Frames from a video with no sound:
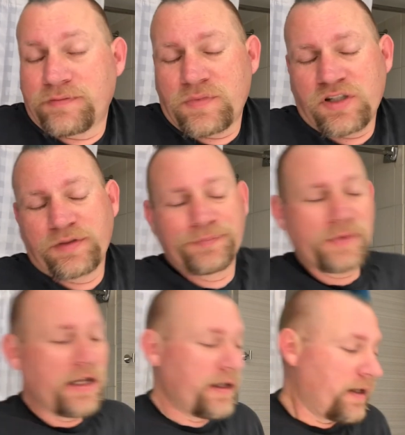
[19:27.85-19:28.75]
So
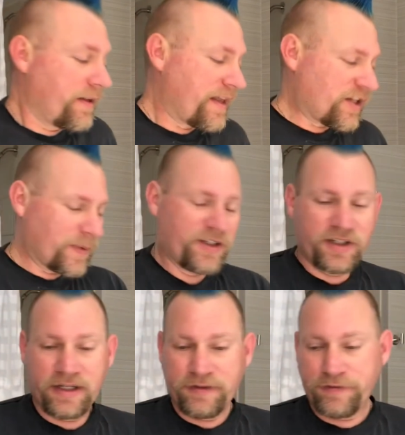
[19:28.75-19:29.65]
that's my
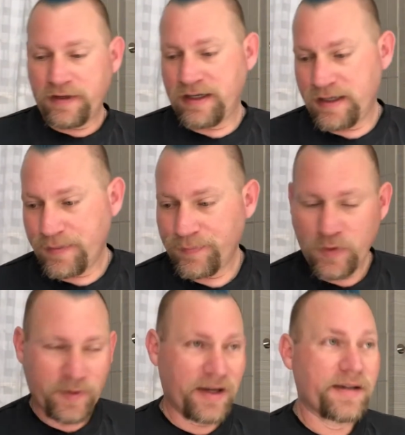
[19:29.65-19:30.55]
shave. Hope
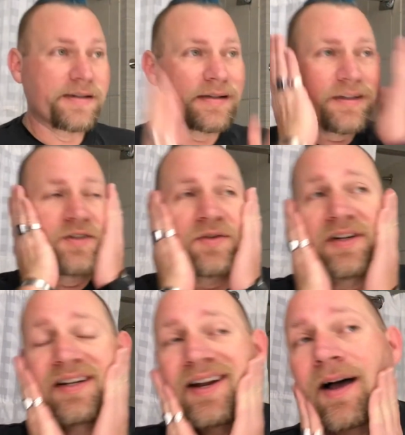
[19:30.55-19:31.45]
you guys enjoyed
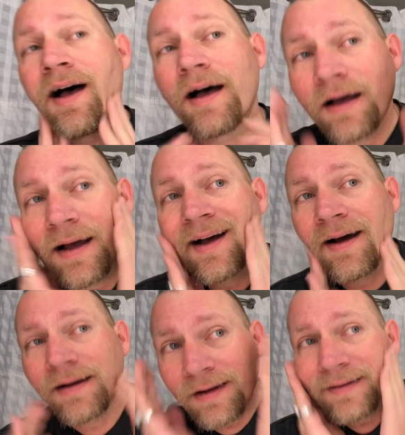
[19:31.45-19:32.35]
it.
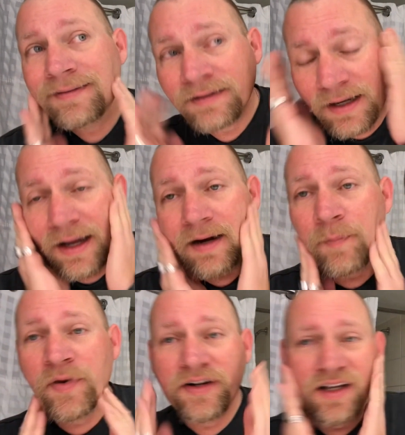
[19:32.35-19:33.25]
Got a
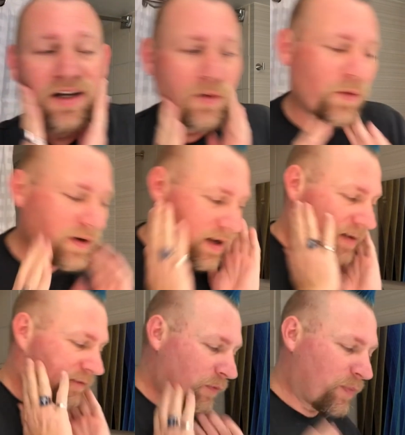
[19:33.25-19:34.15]
pretty good one out
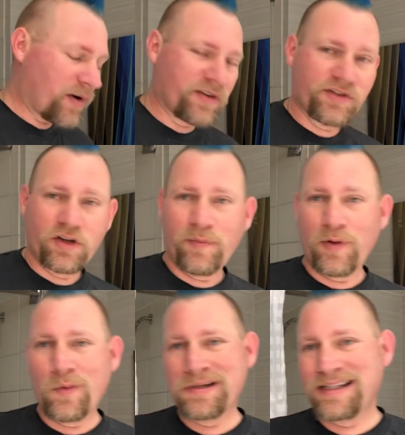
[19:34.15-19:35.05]
of a bar soap. It
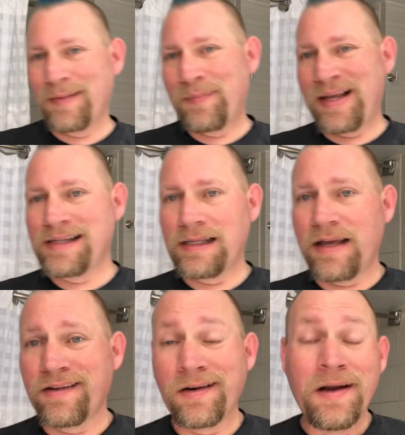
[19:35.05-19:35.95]
wasn't the best
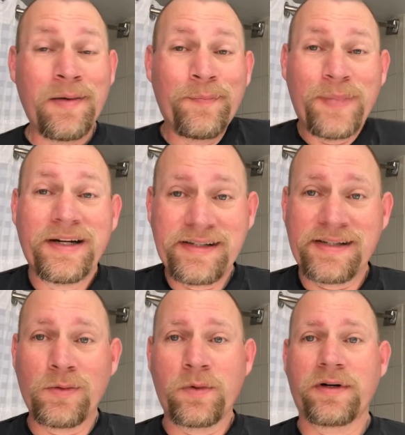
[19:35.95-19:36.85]
lather, but it
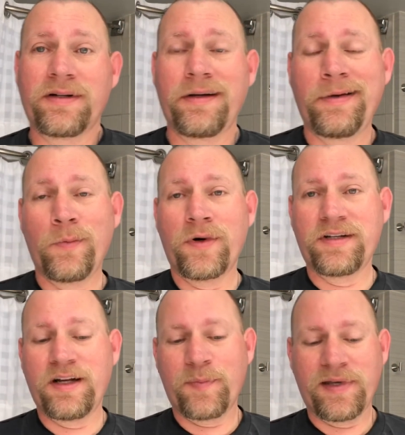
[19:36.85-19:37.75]
still worked. It worked
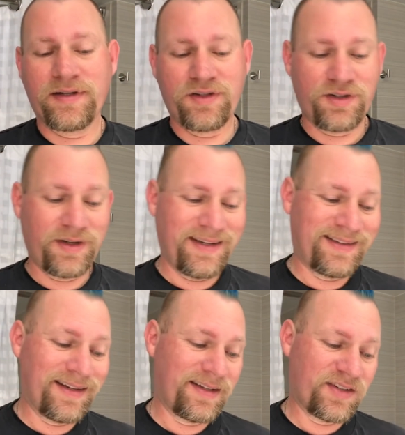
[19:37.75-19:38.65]
in a pinch. It
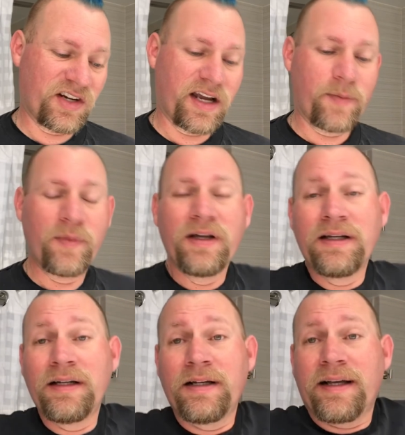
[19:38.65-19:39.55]
did its job.
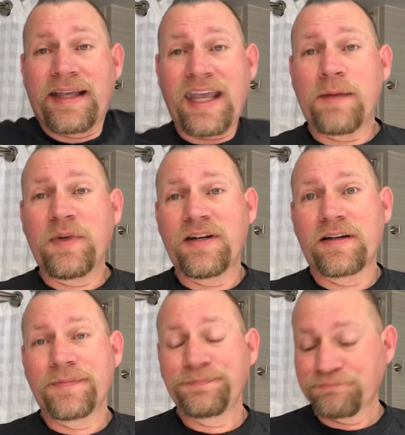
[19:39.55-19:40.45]
Can be
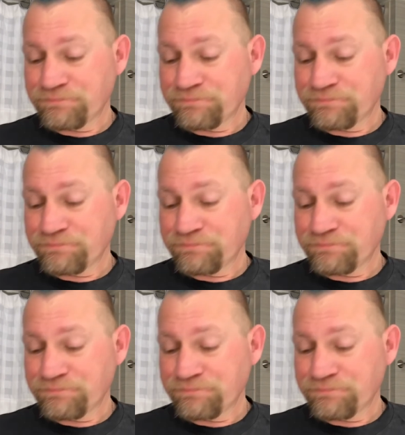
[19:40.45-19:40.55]
done.